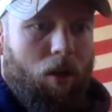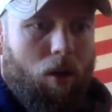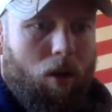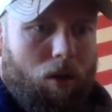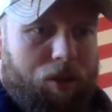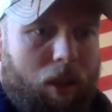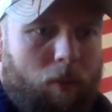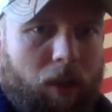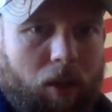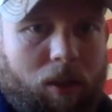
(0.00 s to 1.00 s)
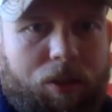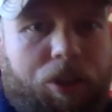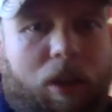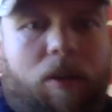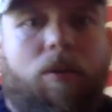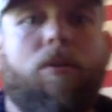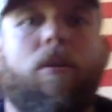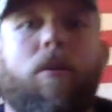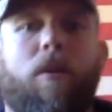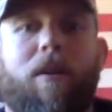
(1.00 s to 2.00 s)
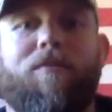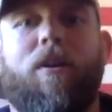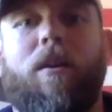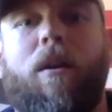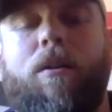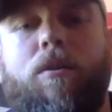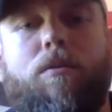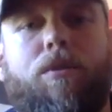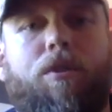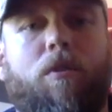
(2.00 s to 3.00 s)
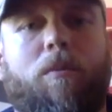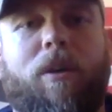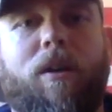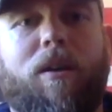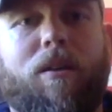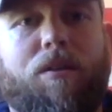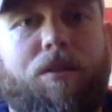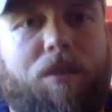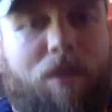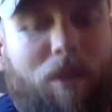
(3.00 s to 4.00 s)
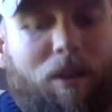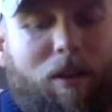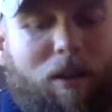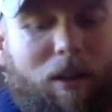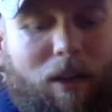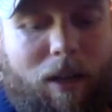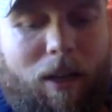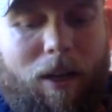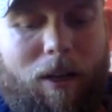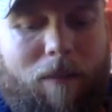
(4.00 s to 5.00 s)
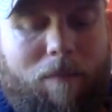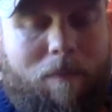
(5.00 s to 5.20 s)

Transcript: are stumbling on this channel, I found out that YouTube is they're